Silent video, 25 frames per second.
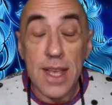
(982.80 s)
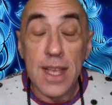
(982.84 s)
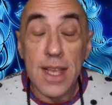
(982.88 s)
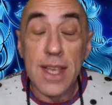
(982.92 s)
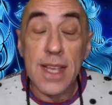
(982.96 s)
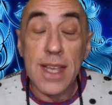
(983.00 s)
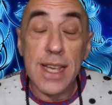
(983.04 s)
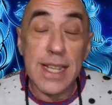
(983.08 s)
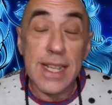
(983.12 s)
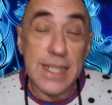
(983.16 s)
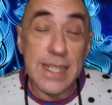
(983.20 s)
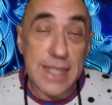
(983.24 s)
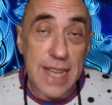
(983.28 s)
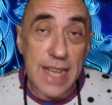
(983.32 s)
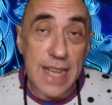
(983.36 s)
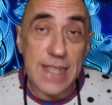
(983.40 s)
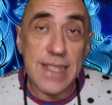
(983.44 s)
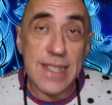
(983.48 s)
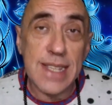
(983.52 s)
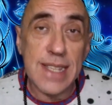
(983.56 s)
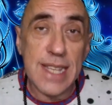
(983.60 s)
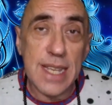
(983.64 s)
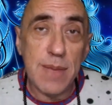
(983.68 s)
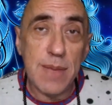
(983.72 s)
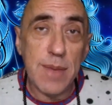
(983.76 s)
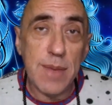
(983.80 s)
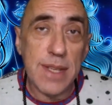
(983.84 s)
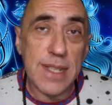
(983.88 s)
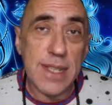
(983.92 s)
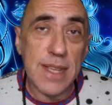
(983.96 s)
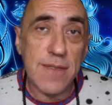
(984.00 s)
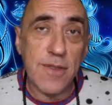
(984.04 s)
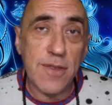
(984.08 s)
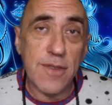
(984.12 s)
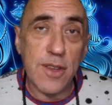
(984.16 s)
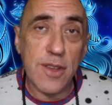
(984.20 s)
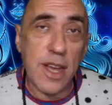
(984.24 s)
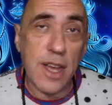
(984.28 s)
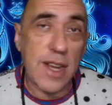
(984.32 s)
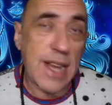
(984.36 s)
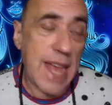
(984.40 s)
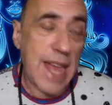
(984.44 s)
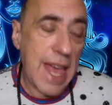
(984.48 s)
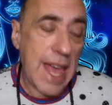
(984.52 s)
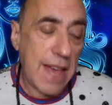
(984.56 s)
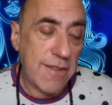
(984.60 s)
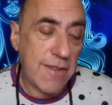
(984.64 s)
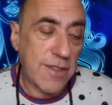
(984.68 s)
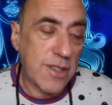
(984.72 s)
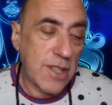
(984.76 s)
It does seem as if you're going to
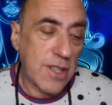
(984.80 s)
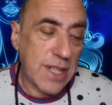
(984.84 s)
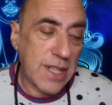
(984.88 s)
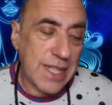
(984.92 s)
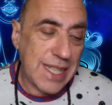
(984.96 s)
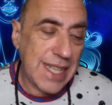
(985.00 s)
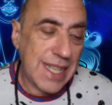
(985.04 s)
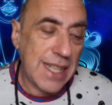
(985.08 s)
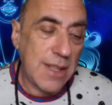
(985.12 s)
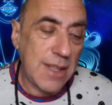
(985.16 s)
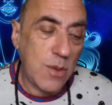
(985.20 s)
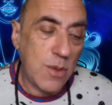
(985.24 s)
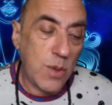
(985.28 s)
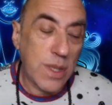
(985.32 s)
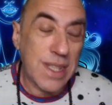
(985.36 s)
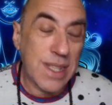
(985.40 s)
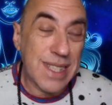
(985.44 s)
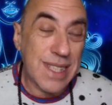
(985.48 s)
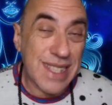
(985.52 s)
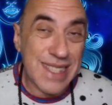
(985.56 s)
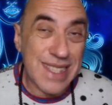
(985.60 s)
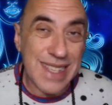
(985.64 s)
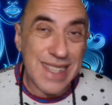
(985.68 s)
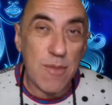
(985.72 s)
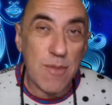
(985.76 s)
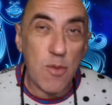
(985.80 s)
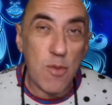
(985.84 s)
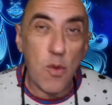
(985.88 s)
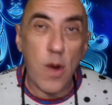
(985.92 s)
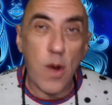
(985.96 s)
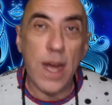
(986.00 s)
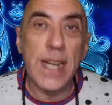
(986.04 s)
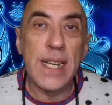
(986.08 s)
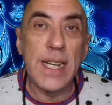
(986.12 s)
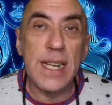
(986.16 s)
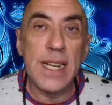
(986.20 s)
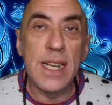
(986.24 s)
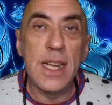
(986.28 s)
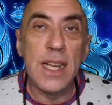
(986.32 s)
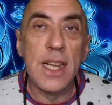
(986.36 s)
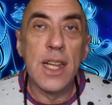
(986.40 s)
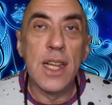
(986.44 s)
have to deal with someone